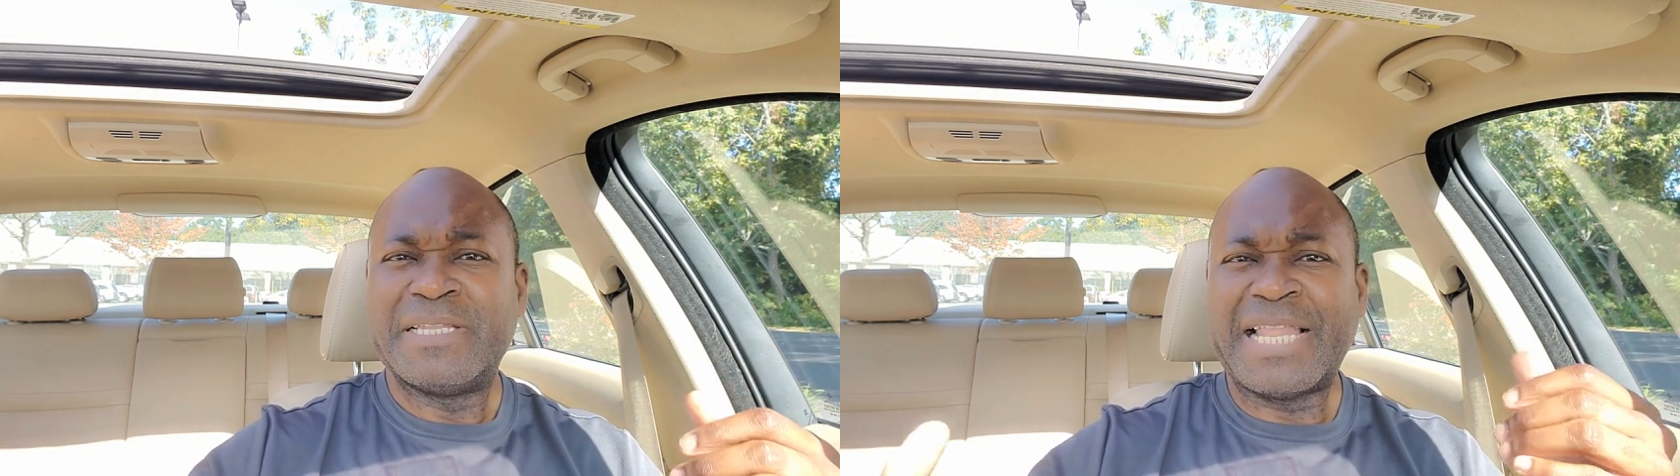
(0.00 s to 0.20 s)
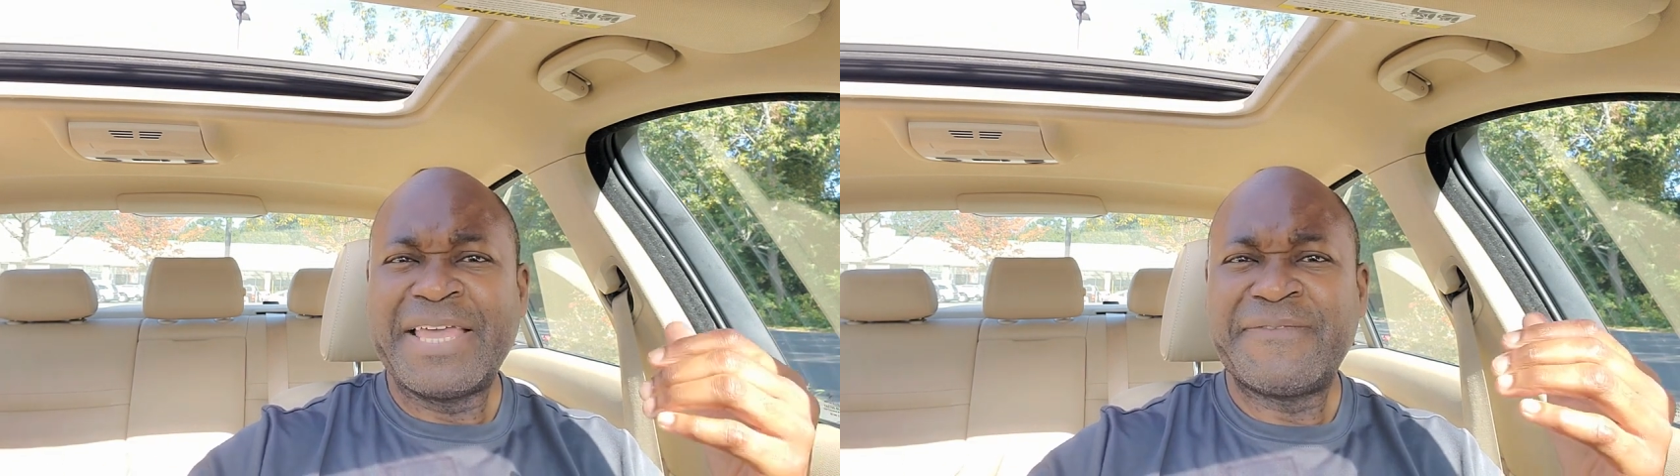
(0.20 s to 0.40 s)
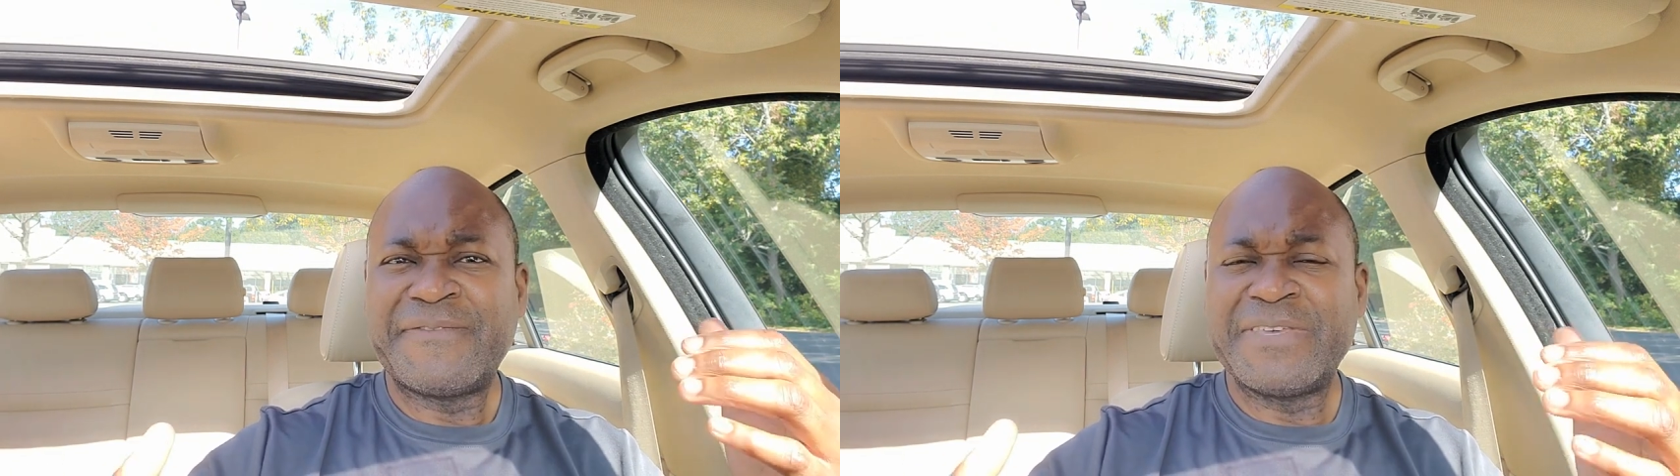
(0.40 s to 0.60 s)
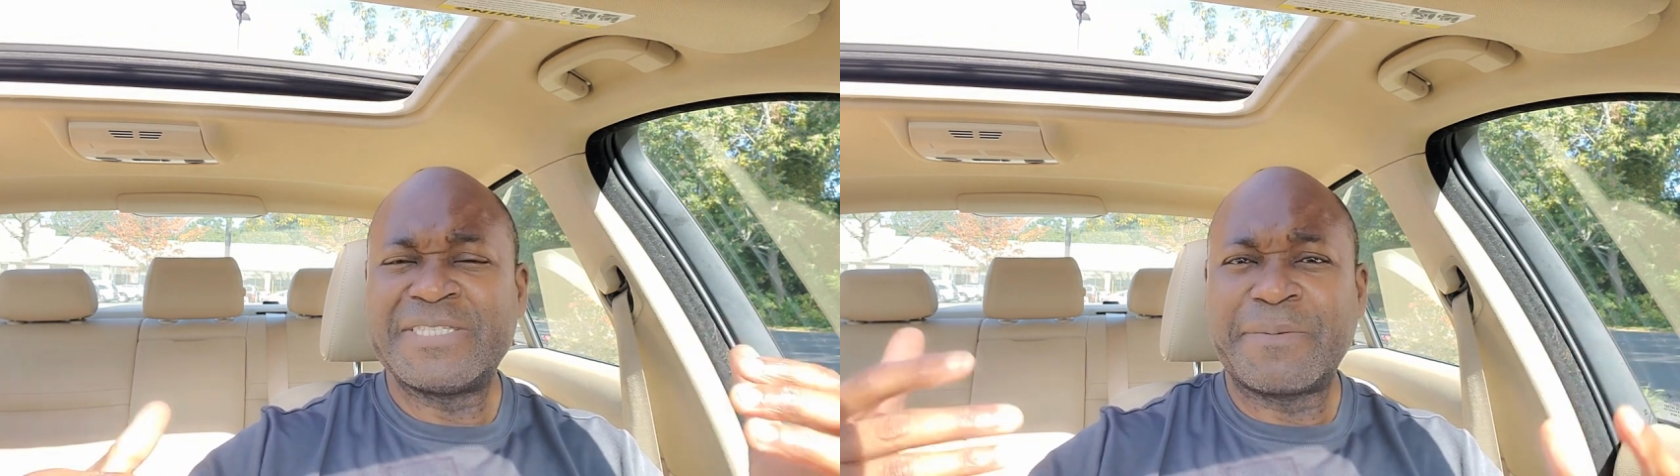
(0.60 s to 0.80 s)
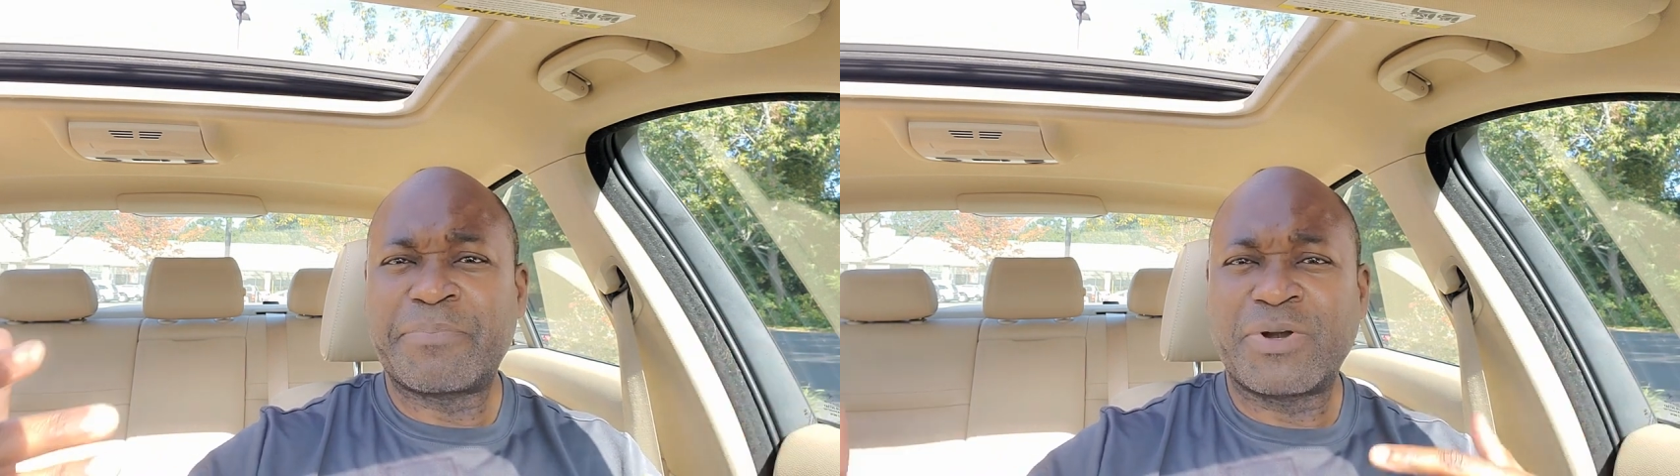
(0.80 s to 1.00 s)
life
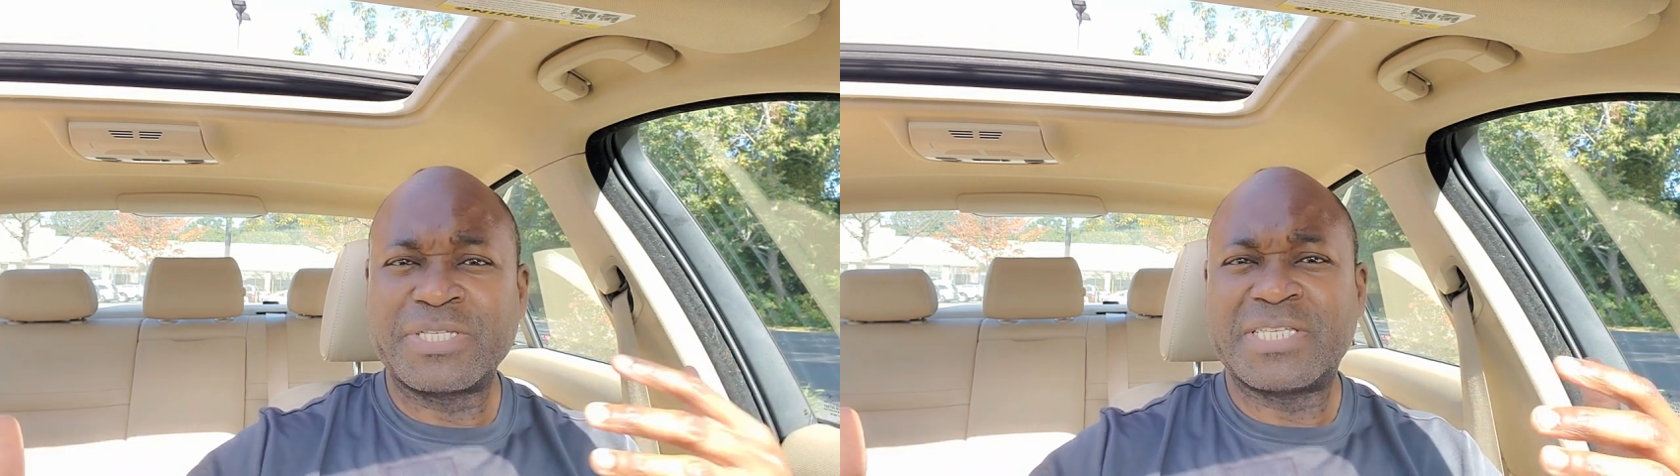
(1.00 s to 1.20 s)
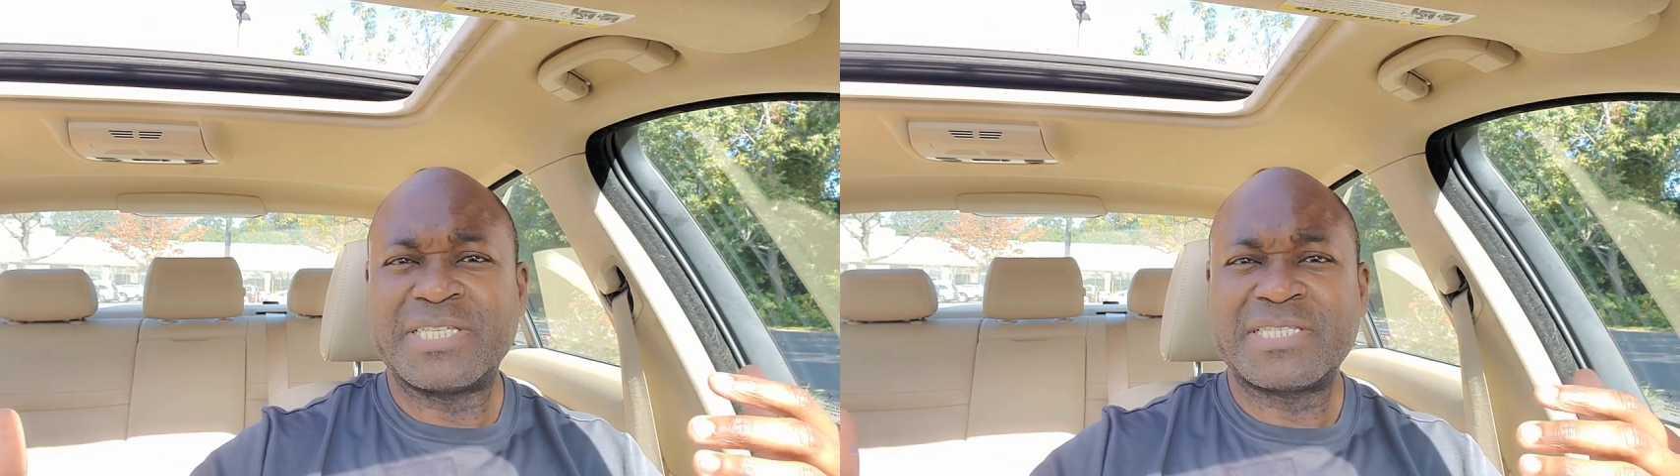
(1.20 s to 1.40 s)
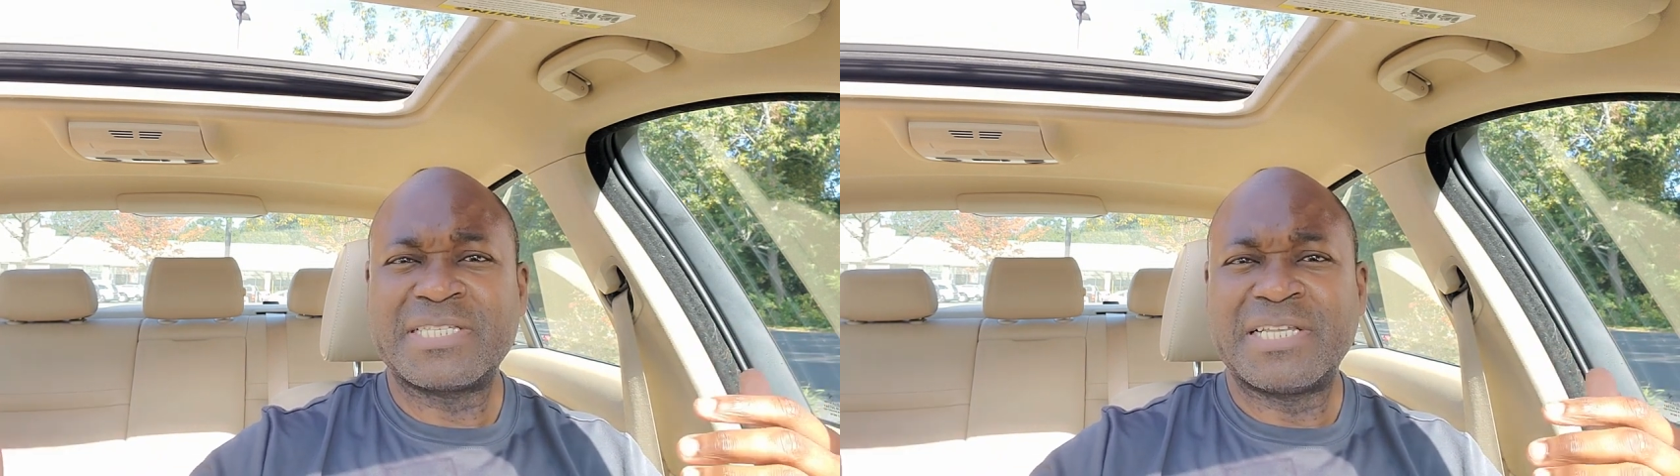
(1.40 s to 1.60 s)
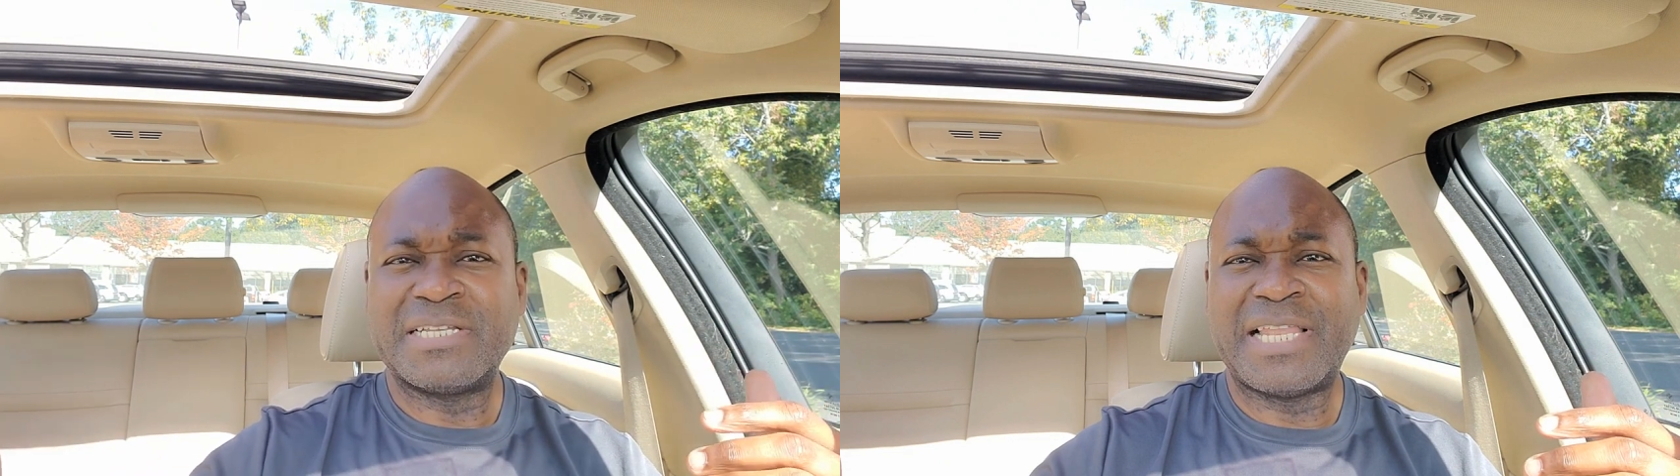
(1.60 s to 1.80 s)
is a process.